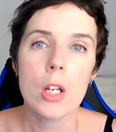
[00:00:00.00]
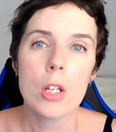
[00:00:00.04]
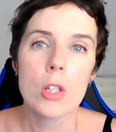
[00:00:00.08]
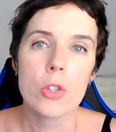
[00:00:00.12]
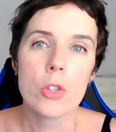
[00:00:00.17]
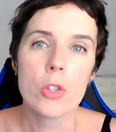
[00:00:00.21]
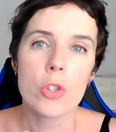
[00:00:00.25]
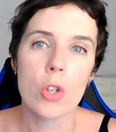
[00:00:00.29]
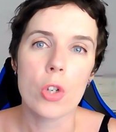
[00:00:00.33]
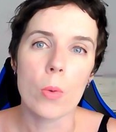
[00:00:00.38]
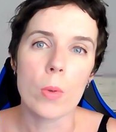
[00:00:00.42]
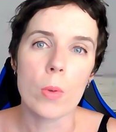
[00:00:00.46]

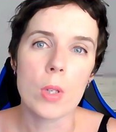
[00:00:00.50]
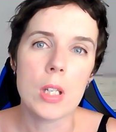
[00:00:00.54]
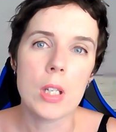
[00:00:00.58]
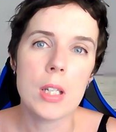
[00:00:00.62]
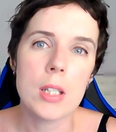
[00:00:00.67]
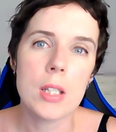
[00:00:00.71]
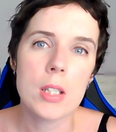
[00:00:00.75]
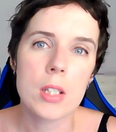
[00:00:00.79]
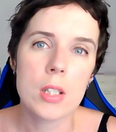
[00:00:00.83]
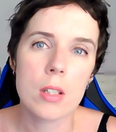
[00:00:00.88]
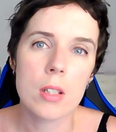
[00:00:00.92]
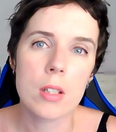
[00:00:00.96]
So
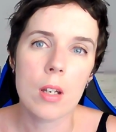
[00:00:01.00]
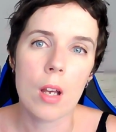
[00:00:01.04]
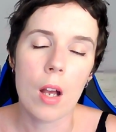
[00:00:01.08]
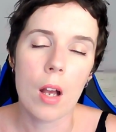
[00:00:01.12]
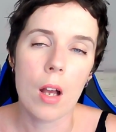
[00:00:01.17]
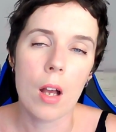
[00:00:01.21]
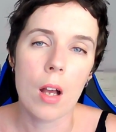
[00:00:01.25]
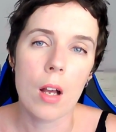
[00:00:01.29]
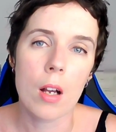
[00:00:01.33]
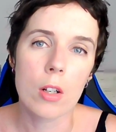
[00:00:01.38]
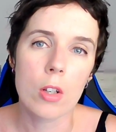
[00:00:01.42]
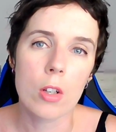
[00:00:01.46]
these
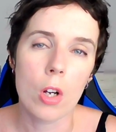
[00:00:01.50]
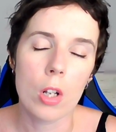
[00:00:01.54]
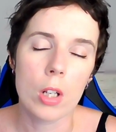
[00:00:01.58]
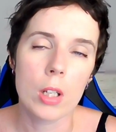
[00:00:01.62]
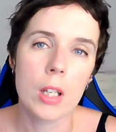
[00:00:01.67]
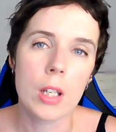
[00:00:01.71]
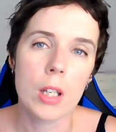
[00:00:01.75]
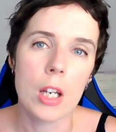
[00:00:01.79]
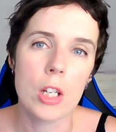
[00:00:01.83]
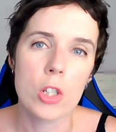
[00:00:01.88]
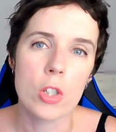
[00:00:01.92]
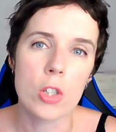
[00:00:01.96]

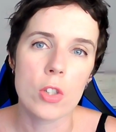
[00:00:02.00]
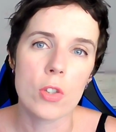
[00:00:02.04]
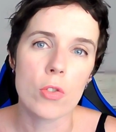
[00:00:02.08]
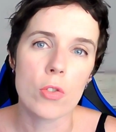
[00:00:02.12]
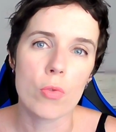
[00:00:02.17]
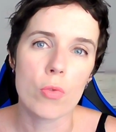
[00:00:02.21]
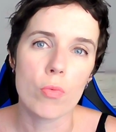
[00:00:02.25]
collocations